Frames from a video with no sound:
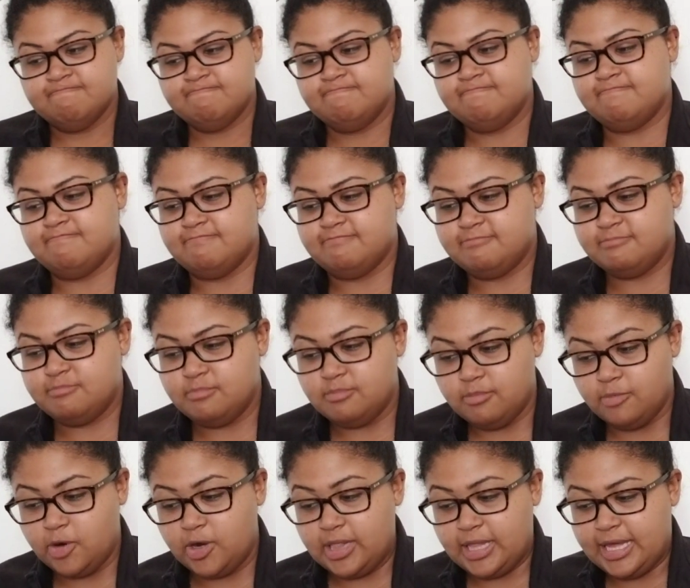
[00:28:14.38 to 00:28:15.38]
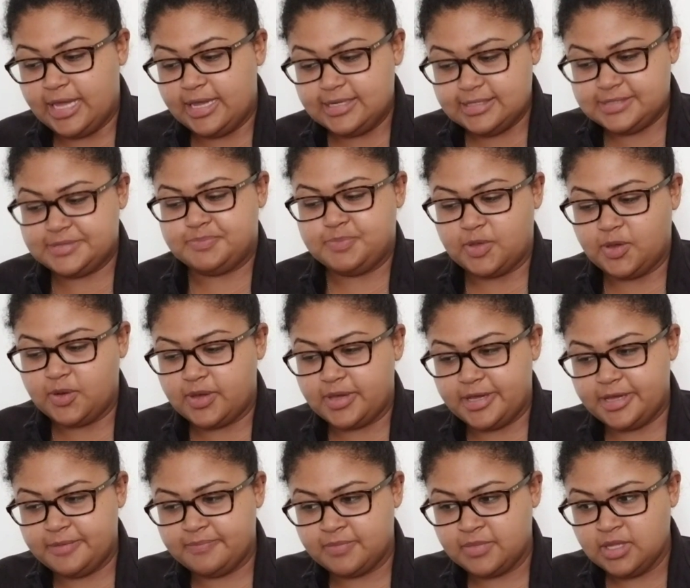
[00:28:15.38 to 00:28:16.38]
Hmm. More lies?
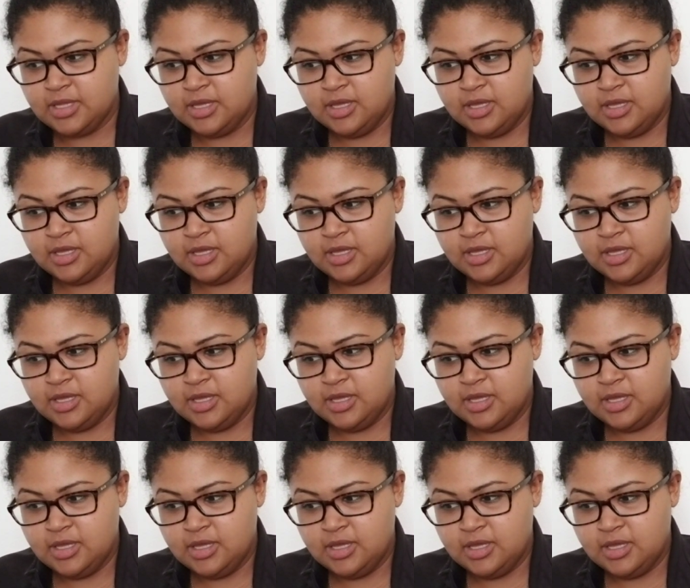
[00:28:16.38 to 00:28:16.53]
Okay.